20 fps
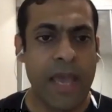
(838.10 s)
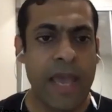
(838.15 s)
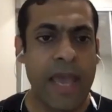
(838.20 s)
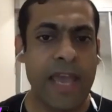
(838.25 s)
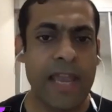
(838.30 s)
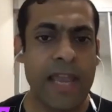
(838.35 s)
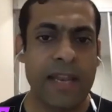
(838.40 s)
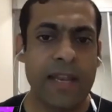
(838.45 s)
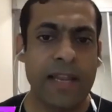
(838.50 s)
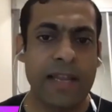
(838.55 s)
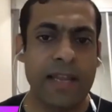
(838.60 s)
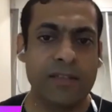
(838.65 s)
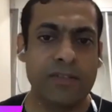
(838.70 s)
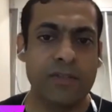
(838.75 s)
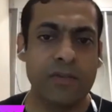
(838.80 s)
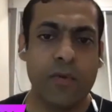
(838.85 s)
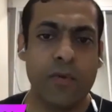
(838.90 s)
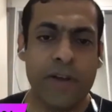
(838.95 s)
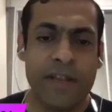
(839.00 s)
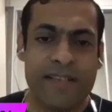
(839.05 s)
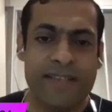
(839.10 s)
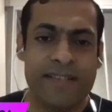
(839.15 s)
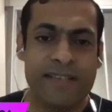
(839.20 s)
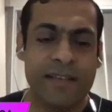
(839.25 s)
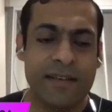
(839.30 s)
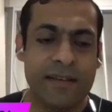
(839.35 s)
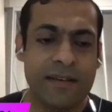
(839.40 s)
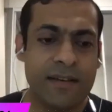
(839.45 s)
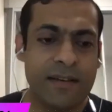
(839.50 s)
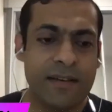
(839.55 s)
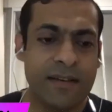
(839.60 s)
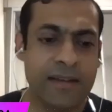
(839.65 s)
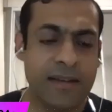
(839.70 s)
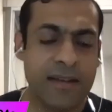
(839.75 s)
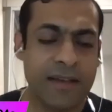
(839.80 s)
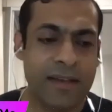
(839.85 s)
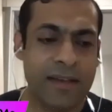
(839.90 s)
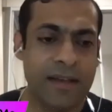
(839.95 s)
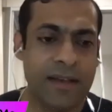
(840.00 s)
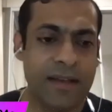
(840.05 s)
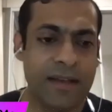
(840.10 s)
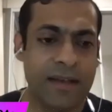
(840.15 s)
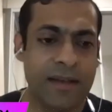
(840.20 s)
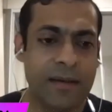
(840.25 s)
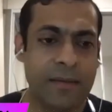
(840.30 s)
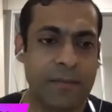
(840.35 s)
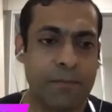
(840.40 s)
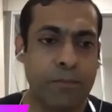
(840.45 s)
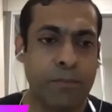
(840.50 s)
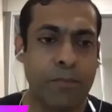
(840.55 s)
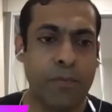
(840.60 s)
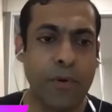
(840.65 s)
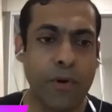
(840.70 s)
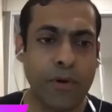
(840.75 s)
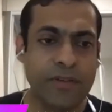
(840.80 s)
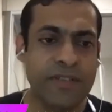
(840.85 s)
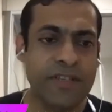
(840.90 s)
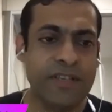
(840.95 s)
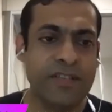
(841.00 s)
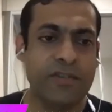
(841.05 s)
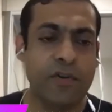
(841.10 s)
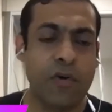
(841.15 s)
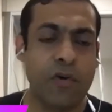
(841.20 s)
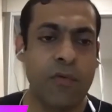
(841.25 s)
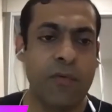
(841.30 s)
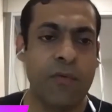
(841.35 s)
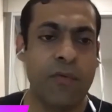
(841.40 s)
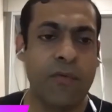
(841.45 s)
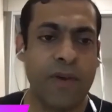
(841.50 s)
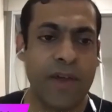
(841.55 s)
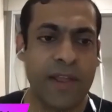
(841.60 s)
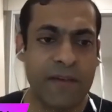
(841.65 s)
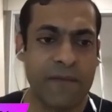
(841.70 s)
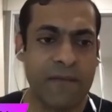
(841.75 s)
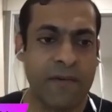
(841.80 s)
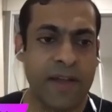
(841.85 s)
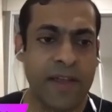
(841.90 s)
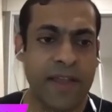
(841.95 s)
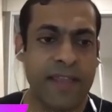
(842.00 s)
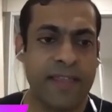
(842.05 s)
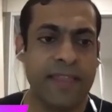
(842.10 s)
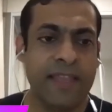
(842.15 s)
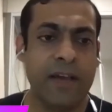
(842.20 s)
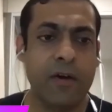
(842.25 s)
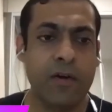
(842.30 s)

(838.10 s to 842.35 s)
And so what is the process of verifying the